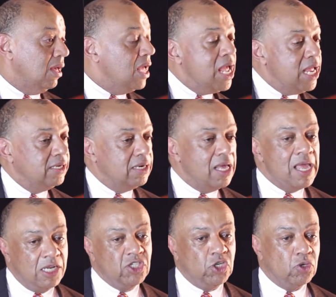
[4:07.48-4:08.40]
in
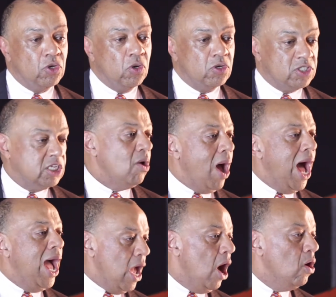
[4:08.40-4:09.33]
due course. So
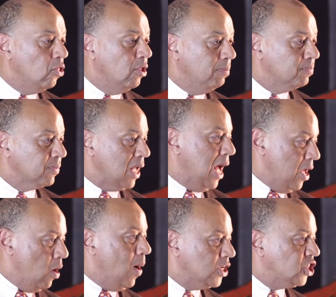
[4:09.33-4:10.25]
I owe them.
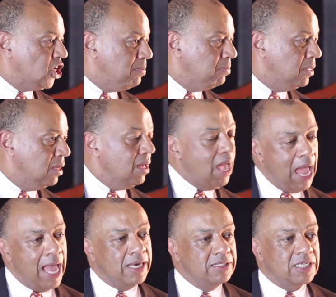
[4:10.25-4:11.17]
I owe Achim
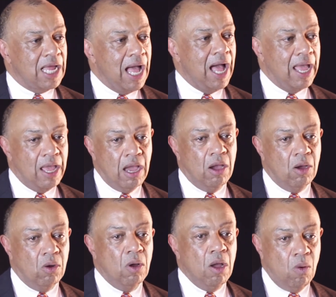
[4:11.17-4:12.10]
and I
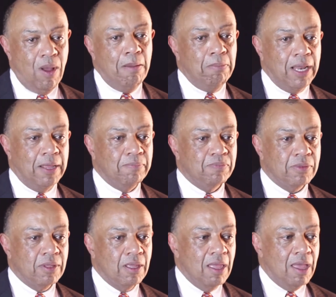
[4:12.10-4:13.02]
owe Wembley.
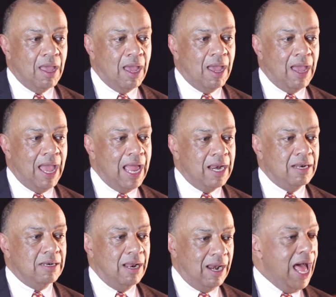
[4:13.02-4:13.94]

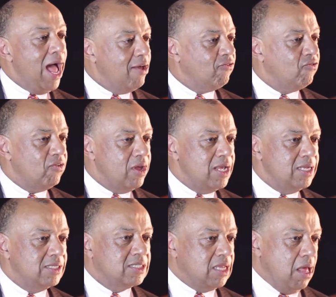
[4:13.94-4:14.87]
And life
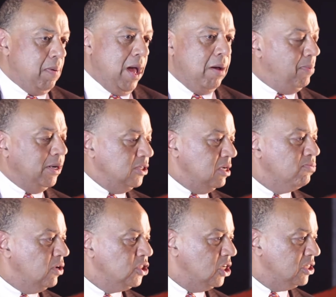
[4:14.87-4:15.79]
is about building
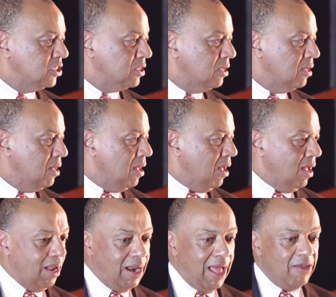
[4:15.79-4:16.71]
bridges.
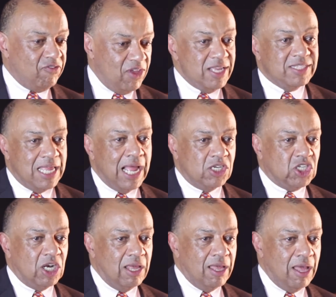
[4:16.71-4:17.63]
Life is
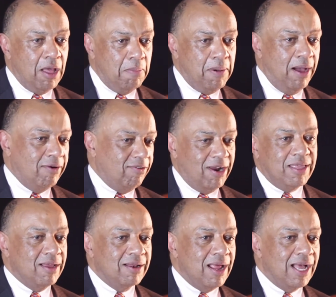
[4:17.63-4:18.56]
actually about
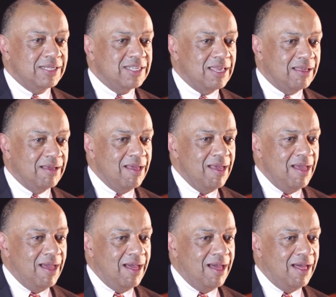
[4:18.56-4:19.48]
recognizing
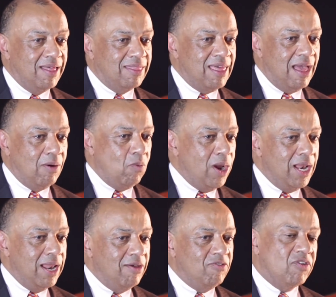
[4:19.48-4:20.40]
that we
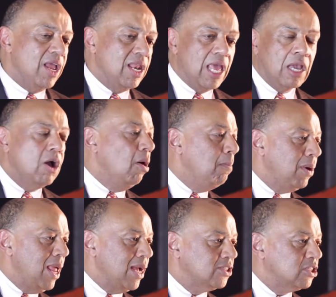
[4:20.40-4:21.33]
live in a
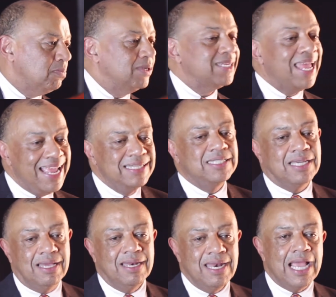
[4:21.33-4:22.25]
complex but
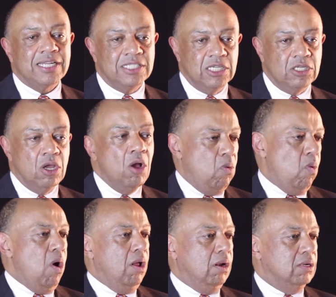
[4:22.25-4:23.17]
interconnected
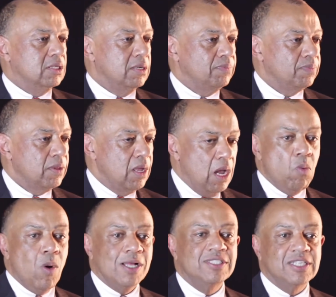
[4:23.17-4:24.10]
world.
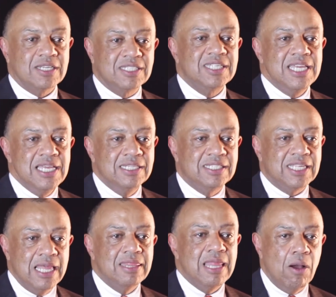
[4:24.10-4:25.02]
And one succeeds
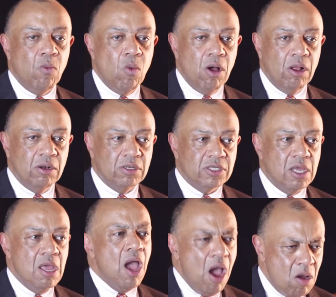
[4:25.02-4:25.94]
in that world
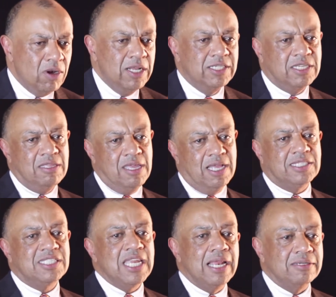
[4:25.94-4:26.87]
only to the
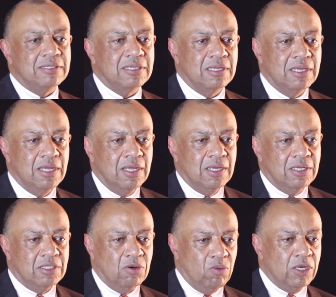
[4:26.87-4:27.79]
extent
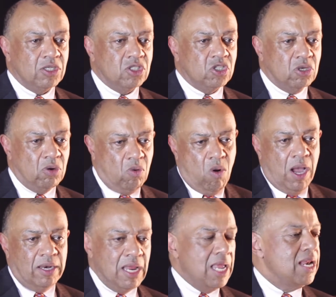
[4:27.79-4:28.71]
to which
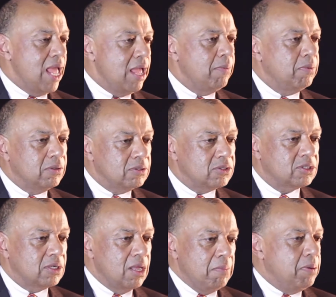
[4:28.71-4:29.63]
one
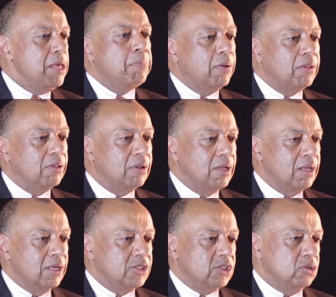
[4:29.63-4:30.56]
enables people
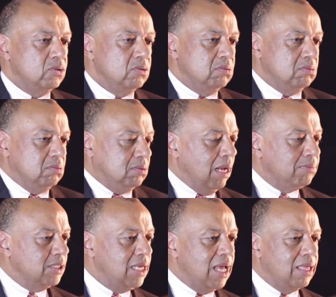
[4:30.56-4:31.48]
to
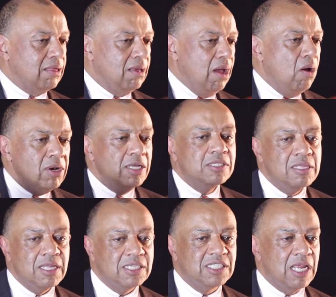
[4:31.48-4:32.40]
come together, only to
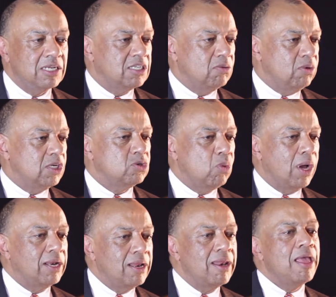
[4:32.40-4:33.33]
the extent to which
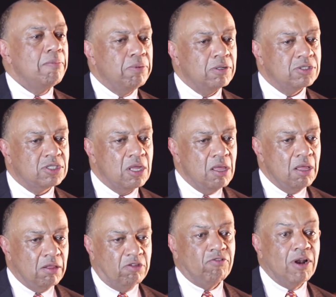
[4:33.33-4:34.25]
one enables
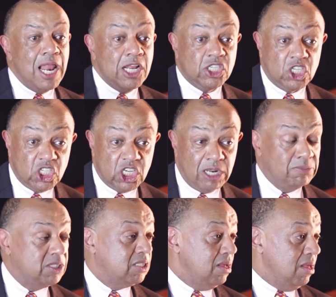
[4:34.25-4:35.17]
the
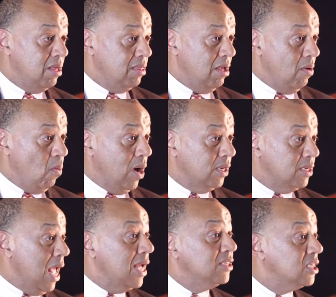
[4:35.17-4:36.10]
relationships that
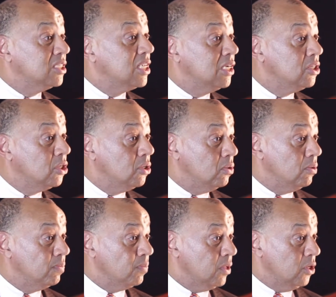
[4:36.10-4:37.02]
one enters into
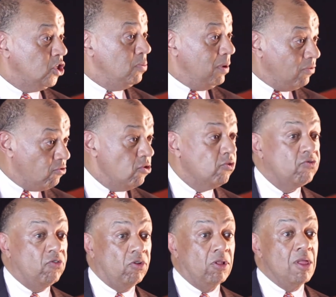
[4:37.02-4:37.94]
to be
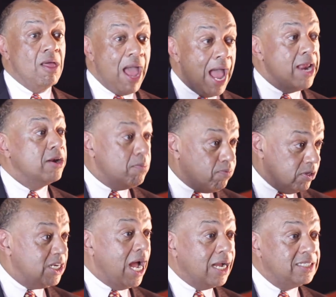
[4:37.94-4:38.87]
fruitful and
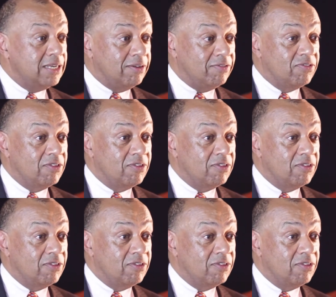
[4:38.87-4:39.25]
productive